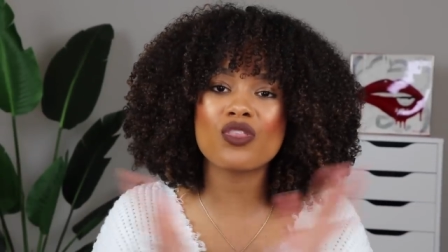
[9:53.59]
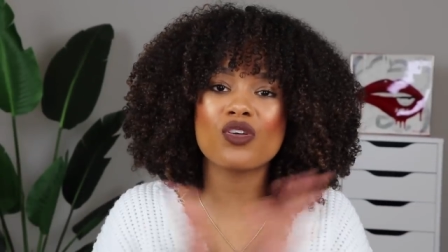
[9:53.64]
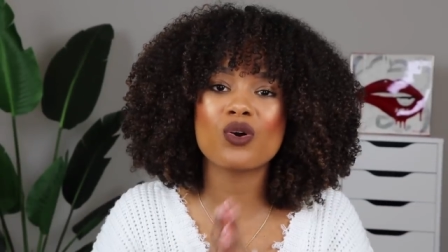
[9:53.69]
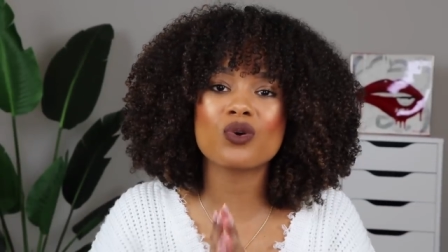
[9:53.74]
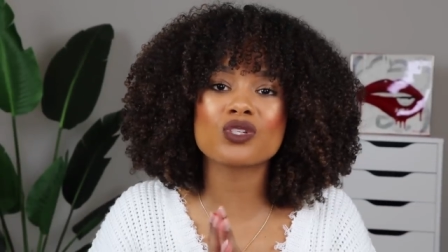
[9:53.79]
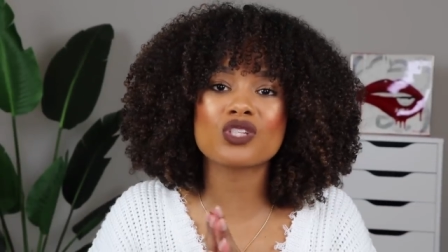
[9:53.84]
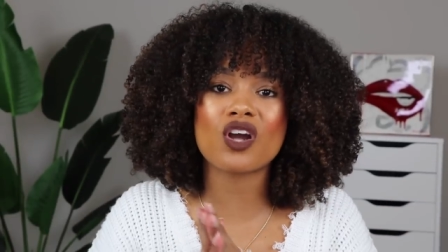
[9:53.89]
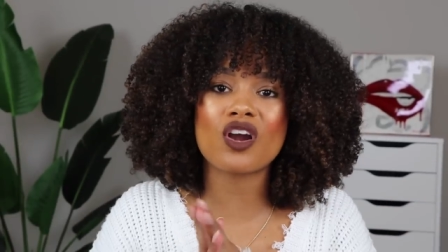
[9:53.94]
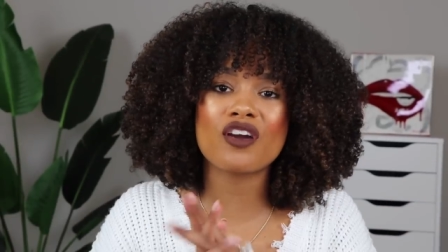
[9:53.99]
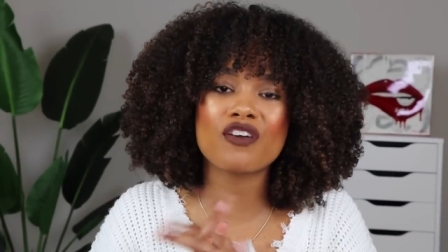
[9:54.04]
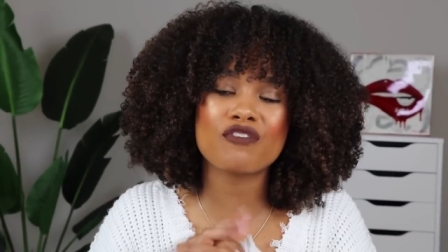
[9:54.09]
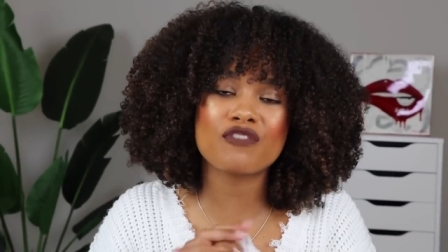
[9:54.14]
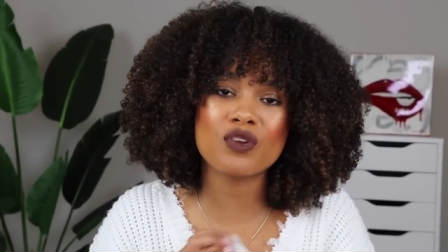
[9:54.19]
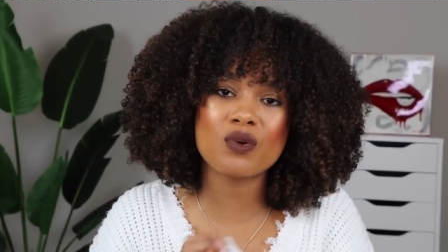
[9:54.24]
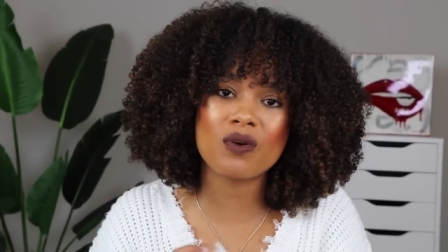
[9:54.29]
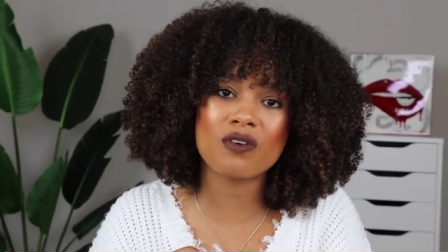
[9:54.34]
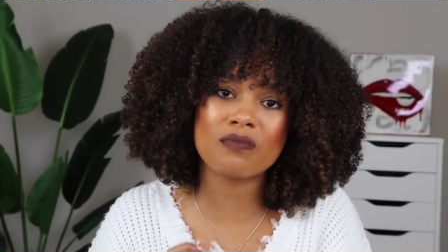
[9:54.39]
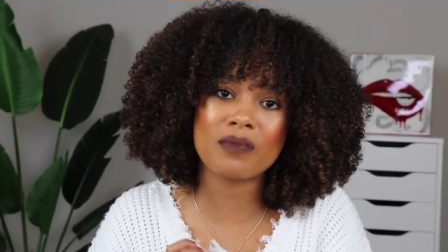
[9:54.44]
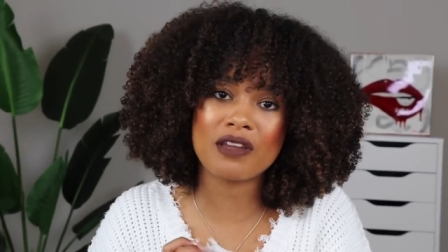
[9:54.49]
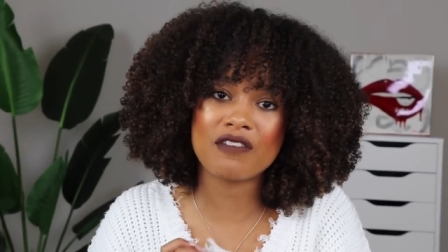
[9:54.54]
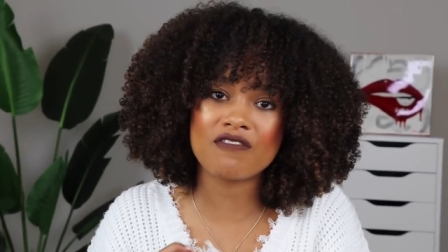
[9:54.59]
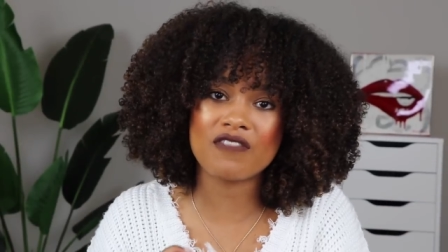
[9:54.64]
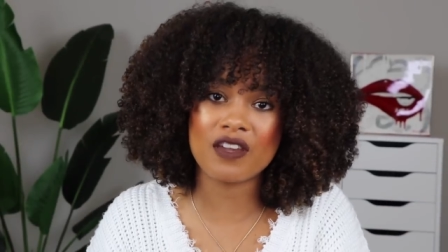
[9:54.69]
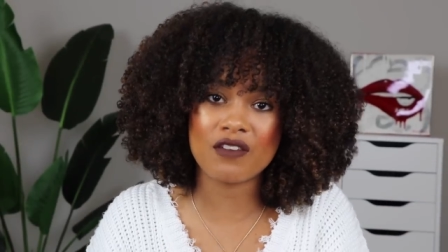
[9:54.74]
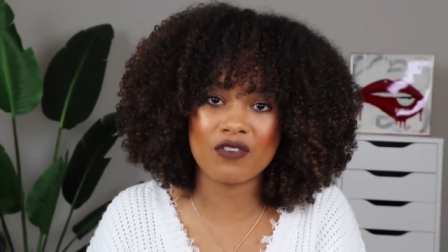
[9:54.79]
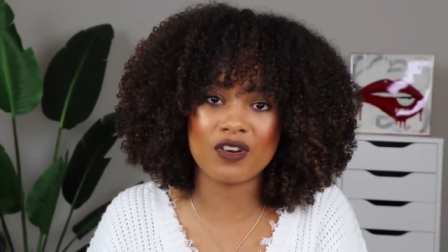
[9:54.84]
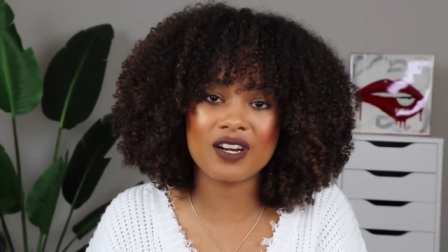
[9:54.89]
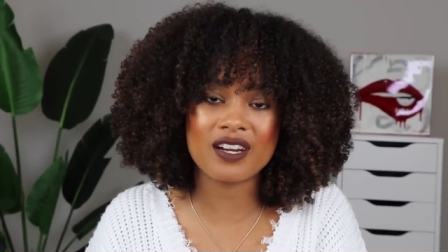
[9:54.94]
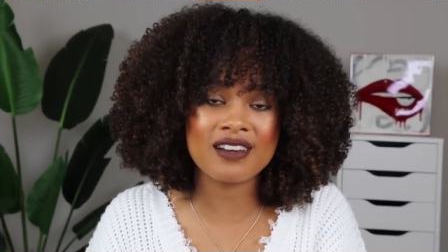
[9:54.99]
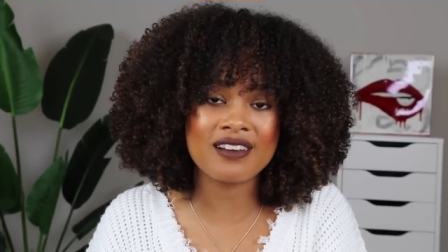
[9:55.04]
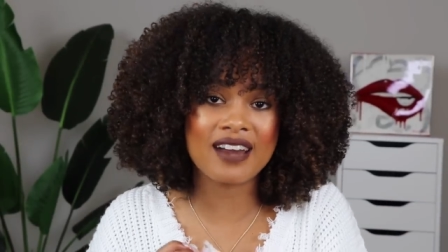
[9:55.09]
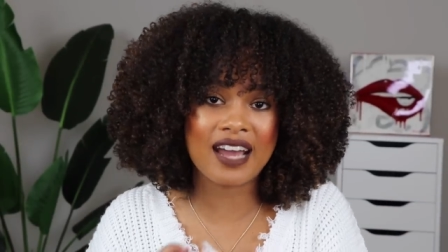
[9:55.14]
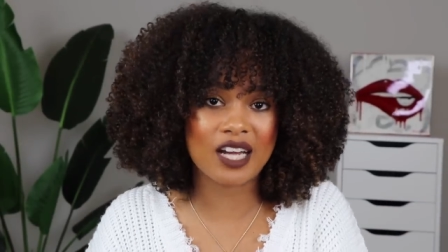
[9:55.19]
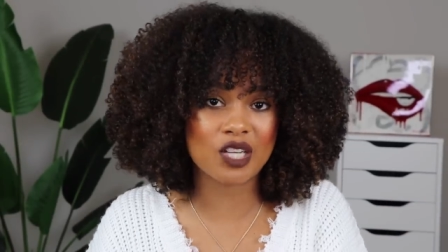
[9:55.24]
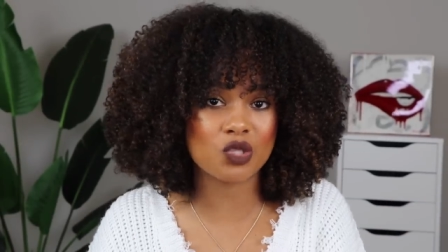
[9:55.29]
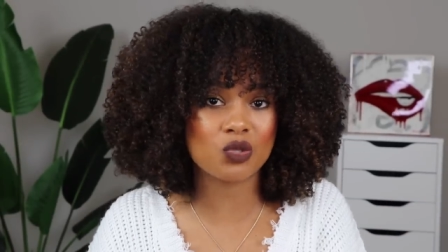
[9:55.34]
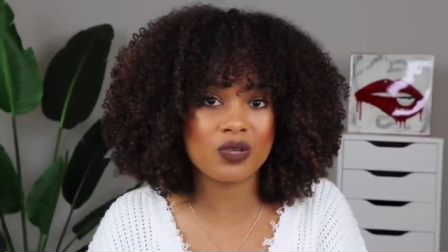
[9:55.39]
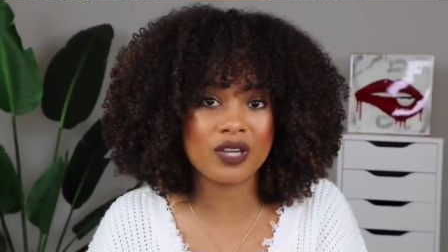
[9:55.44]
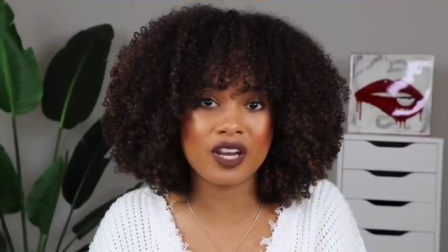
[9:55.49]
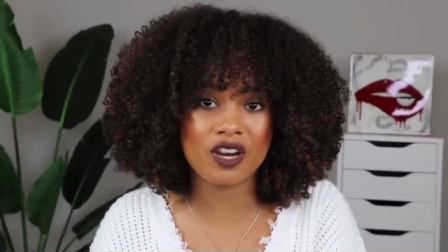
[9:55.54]
those are a few of my favorite
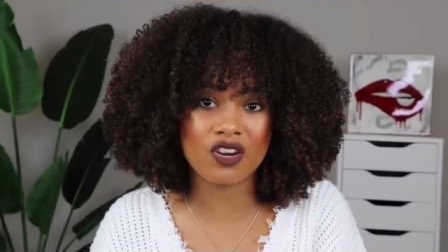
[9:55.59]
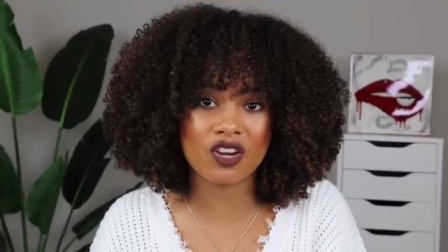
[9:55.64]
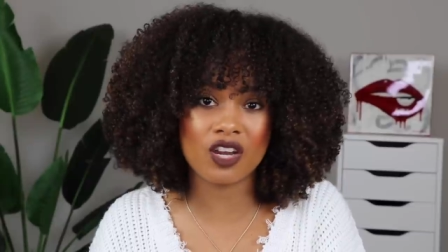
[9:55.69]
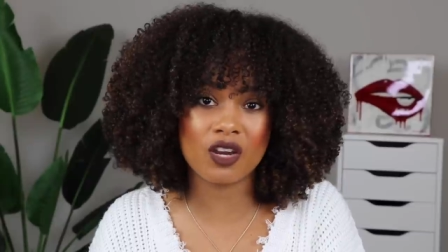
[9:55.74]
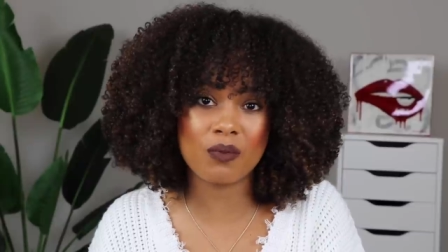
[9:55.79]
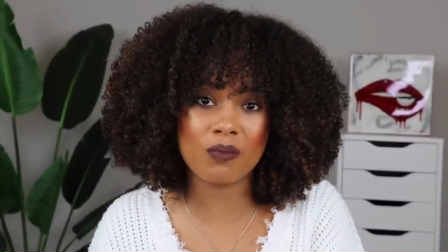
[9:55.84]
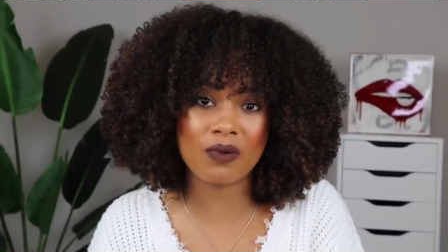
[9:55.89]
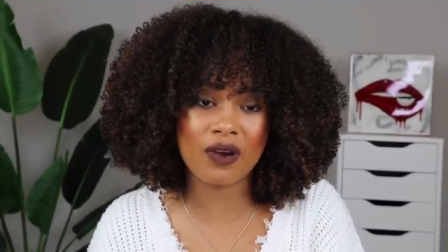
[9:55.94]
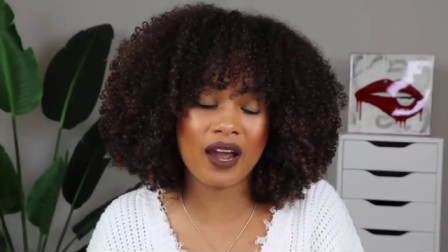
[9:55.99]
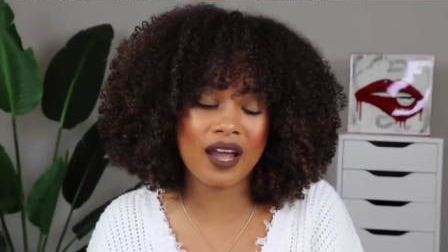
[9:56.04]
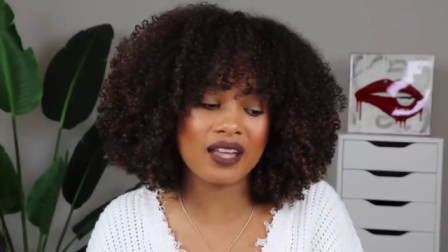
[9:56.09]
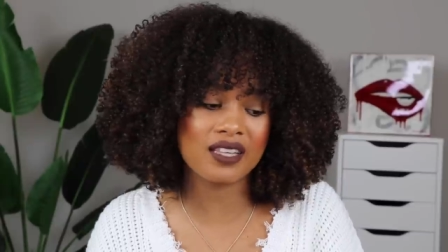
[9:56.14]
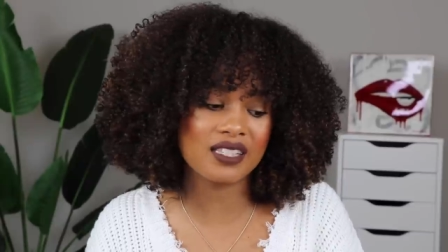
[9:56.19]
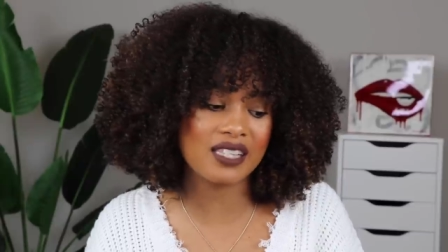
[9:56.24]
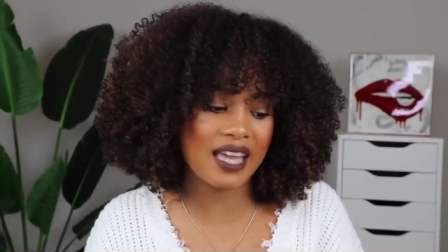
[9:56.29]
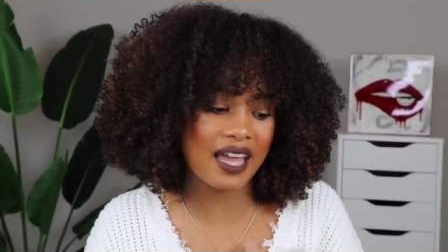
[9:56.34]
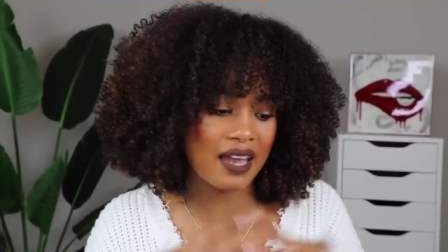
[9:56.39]
natural hair care brands